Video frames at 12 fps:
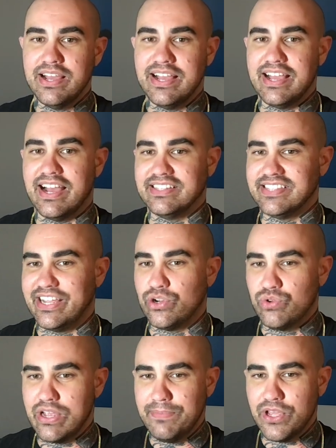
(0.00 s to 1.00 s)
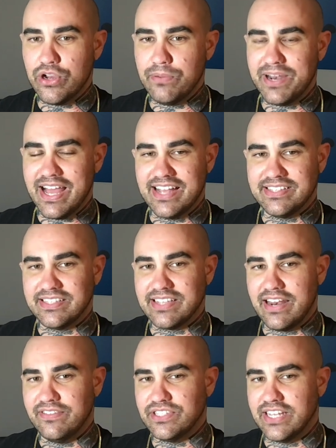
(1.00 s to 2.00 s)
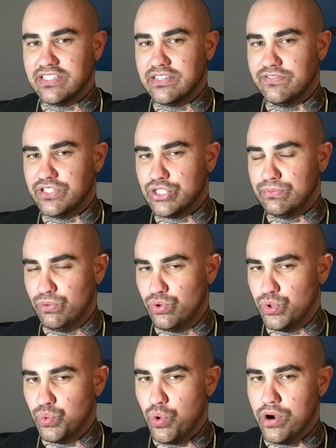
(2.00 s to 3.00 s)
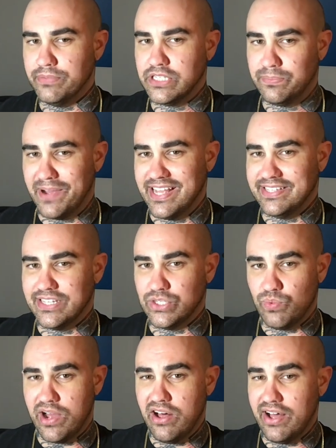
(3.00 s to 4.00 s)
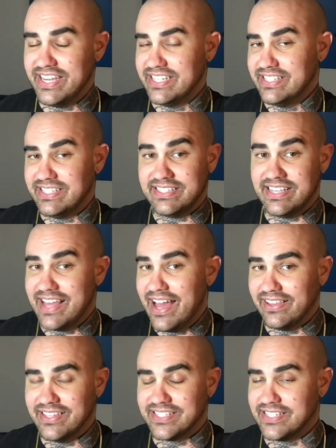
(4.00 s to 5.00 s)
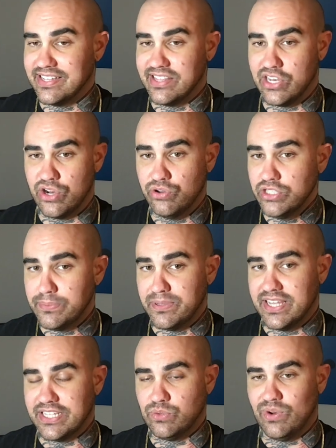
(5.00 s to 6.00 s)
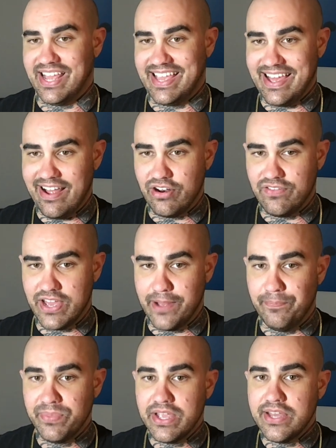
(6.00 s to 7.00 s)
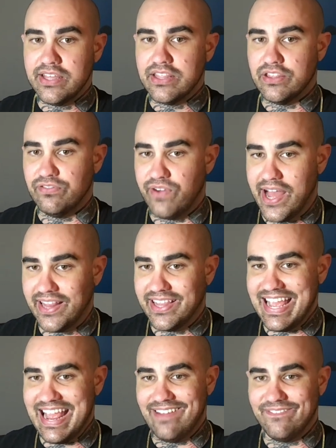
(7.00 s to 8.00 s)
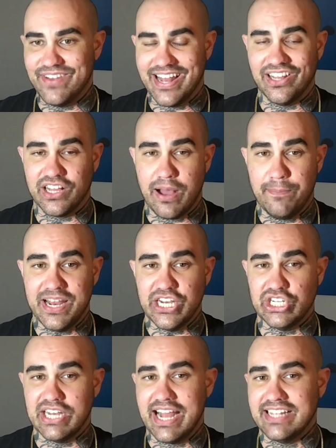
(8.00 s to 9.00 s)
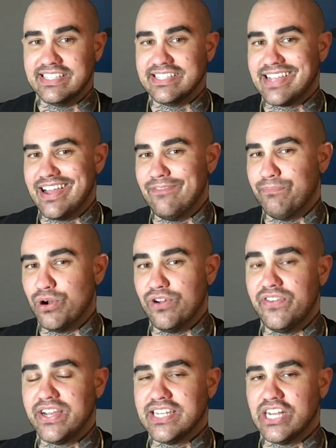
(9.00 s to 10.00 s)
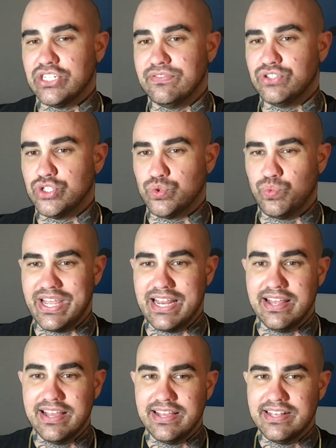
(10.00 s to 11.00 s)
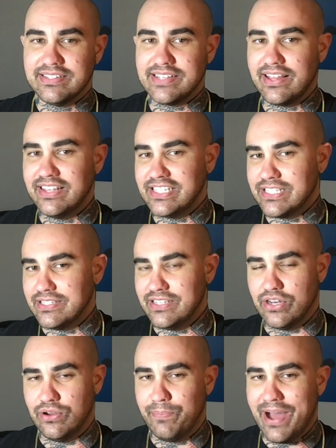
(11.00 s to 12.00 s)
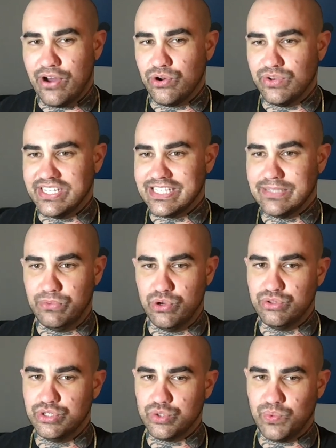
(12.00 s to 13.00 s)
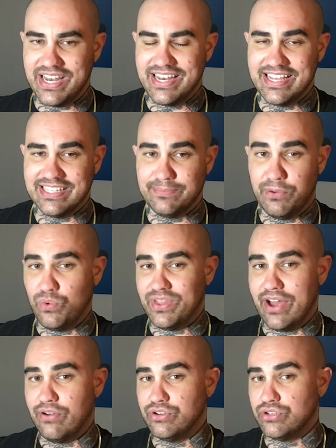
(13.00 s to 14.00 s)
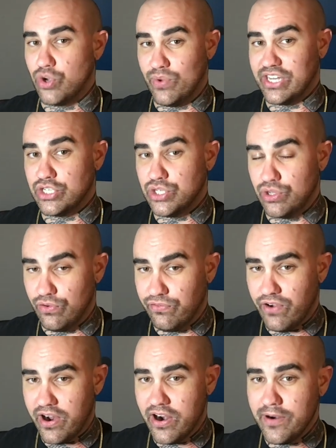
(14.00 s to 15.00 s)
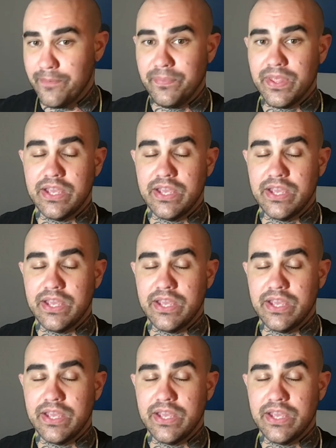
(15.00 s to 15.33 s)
Yeah, it's like creamier, but it has this kind of sense of smooth, warm spice as well. I didn't see that listed in the notes, but that's what I get out of it. The violet and vanilla combination adds this kind of perfect touch of sweet, slightly, you know, powdery, smooth sweetness, but without going too far.